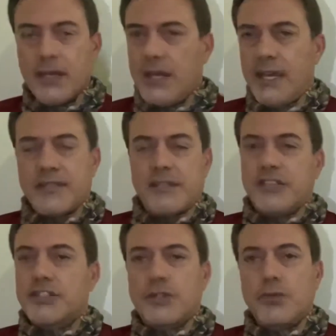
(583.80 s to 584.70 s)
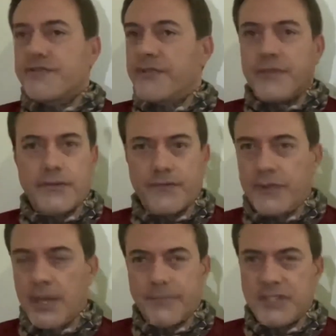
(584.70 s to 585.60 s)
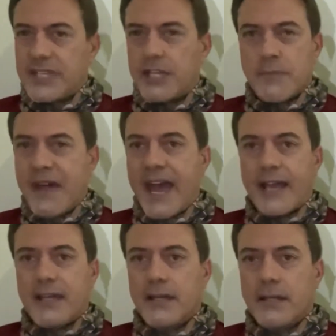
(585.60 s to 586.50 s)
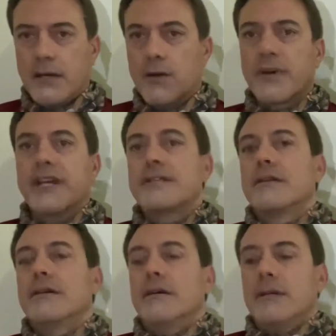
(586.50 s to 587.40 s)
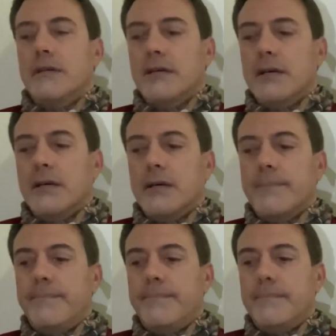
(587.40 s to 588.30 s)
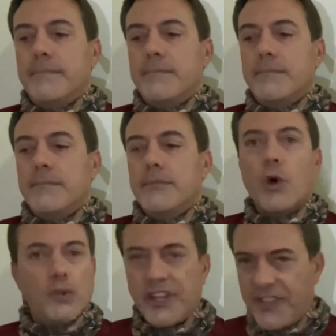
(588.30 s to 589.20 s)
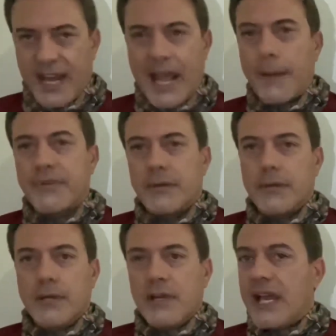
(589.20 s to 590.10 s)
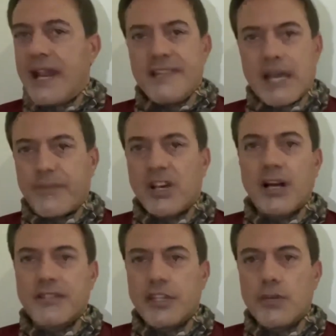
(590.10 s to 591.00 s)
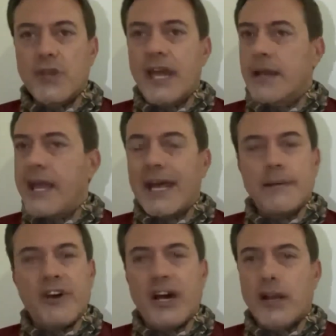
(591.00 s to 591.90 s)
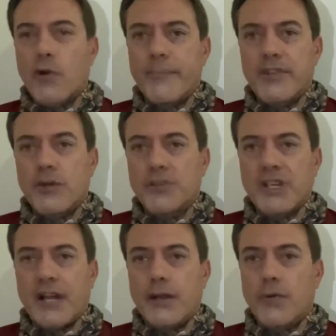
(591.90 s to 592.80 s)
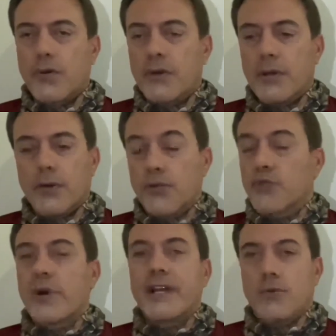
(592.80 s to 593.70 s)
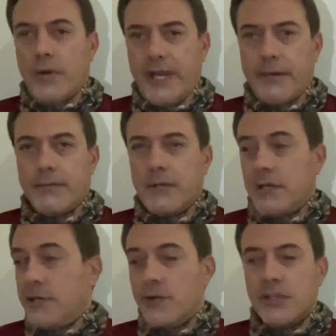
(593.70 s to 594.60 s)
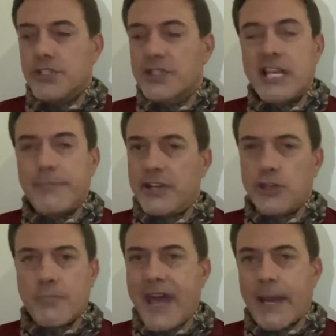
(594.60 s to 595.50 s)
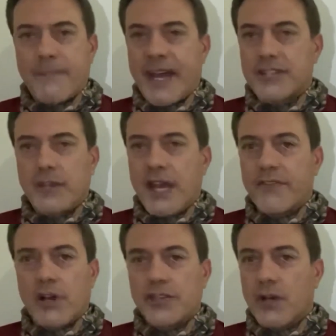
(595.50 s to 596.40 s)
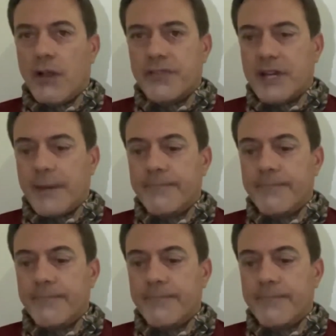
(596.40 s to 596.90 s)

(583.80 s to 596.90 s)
it's an excuse for them to send you back. All right? Don't let that happen. Any type of cut that you get, antibiotic ointment goes on it right away. And you can just keep it in your backpack so you have it on you all the time.